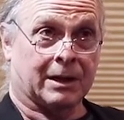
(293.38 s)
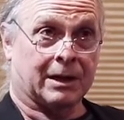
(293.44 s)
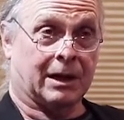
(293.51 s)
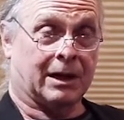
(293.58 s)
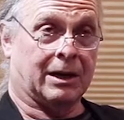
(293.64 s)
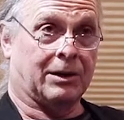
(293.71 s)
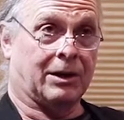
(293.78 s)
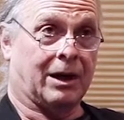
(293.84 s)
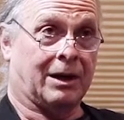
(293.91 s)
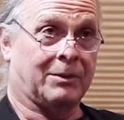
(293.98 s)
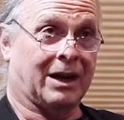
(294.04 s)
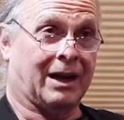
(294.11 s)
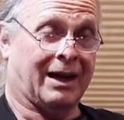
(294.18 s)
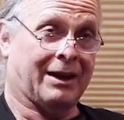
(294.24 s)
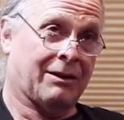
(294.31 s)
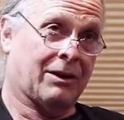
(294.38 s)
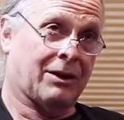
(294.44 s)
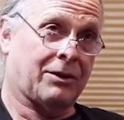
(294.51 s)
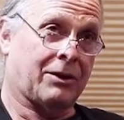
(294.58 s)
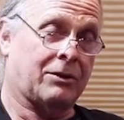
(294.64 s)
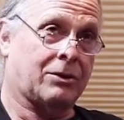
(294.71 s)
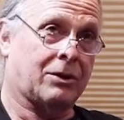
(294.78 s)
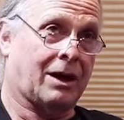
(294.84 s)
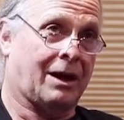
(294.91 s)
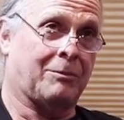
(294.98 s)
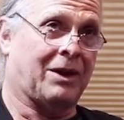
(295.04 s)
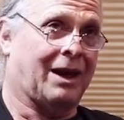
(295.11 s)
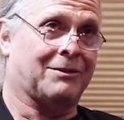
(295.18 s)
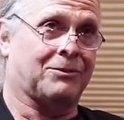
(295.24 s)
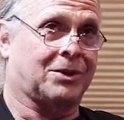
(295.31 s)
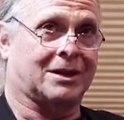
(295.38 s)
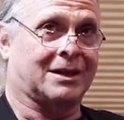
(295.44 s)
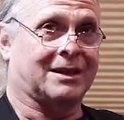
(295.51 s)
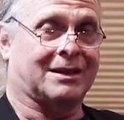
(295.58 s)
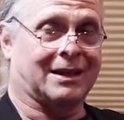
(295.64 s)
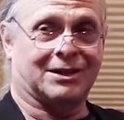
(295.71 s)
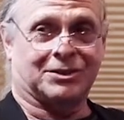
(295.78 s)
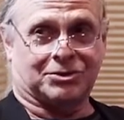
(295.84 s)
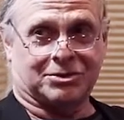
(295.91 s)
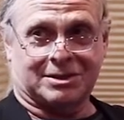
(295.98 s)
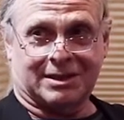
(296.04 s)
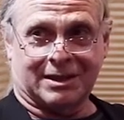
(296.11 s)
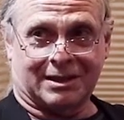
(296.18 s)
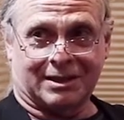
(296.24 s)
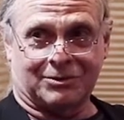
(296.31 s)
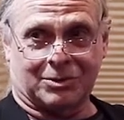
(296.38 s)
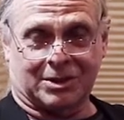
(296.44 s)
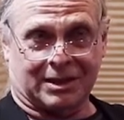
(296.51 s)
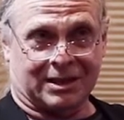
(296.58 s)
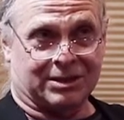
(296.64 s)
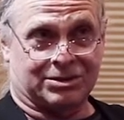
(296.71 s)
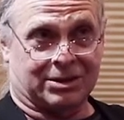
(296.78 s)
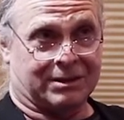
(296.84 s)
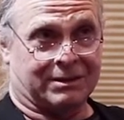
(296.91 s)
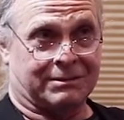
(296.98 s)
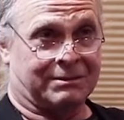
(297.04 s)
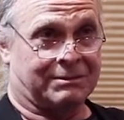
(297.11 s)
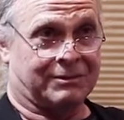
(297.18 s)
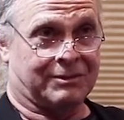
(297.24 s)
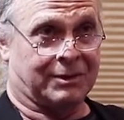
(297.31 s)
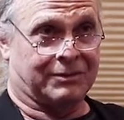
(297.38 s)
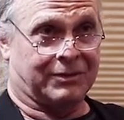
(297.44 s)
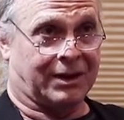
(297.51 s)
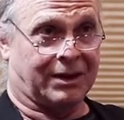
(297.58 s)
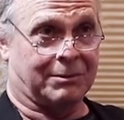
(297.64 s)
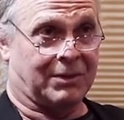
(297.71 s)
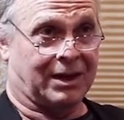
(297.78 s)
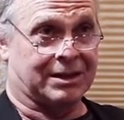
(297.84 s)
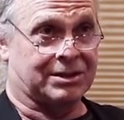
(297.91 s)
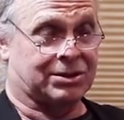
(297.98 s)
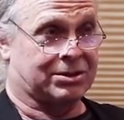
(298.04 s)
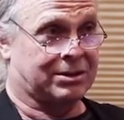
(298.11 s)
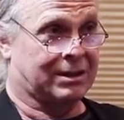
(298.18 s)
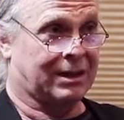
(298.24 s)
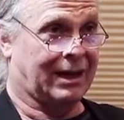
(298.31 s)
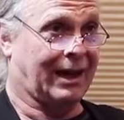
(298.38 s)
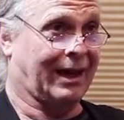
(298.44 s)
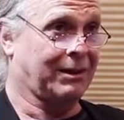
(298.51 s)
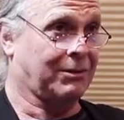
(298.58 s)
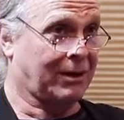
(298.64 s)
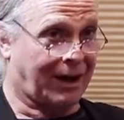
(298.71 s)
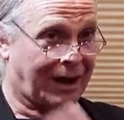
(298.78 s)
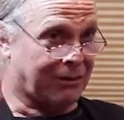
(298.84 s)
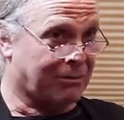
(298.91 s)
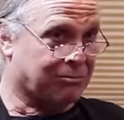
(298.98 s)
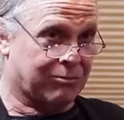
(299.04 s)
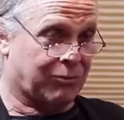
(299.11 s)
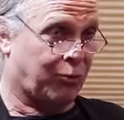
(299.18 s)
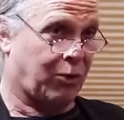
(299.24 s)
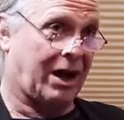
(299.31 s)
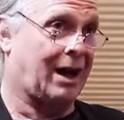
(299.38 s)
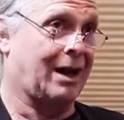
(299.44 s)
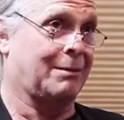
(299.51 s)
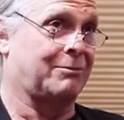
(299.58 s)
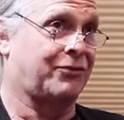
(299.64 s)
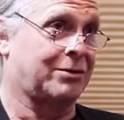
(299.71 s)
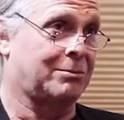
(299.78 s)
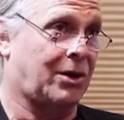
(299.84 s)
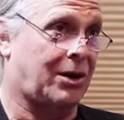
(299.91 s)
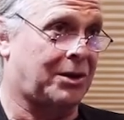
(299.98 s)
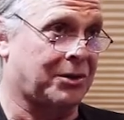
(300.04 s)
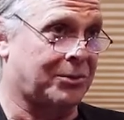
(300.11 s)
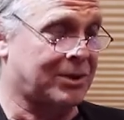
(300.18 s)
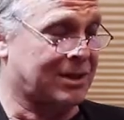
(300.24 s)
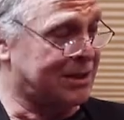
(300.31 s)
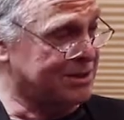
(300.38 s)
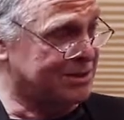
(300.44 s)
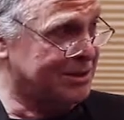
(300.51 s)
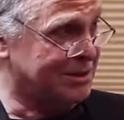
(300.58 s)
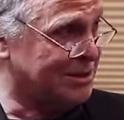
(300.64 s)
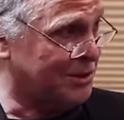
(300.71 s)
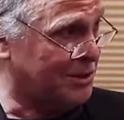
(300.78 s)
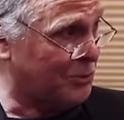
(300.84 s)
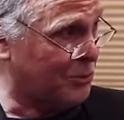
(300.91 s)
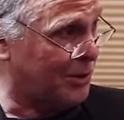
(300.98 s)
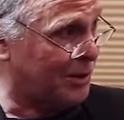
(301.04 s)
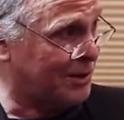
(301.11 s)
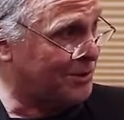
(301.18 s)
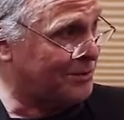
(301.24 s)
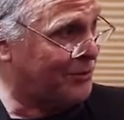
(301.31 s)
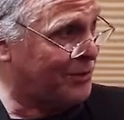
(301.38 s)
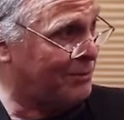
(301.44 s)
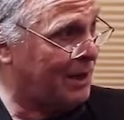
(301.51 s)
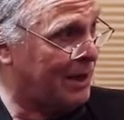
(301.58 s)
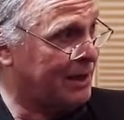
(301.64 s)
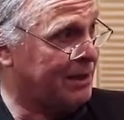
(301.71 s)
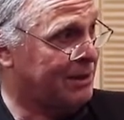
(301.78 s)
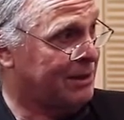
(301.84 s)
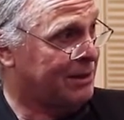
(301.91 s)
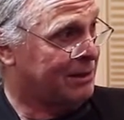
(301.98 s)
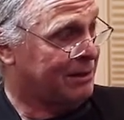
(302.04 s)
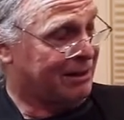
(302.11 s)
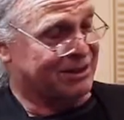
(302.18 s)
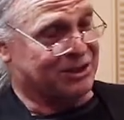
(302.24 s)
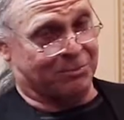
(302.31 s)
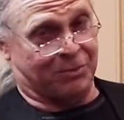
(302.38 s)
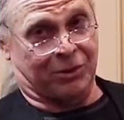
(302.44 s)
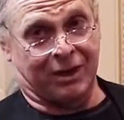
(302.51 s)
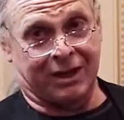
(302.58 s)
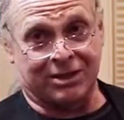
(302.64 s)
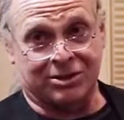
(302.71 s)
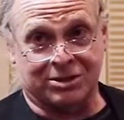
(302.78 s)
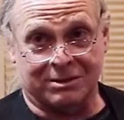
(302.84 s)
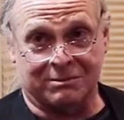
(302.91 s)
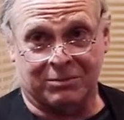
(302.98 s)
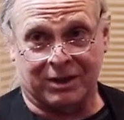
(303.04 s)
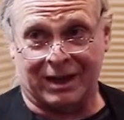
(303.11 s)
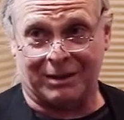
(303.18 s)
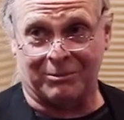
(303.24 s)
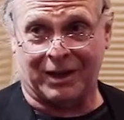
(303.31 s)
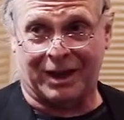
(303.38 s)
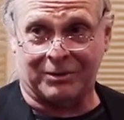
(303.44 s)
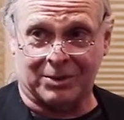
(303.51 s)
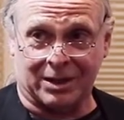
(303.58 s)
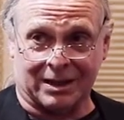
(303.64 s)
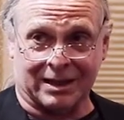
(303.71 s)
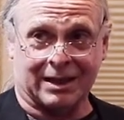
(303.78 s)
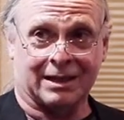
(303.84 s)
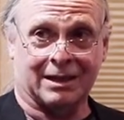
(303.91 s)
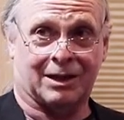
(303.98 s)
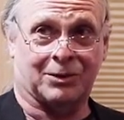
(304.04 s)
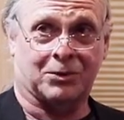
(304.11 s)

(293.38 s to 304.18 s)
I'm not really interested in religion very much. I rob from all the religions of the world for my inspiration, but I'm not really a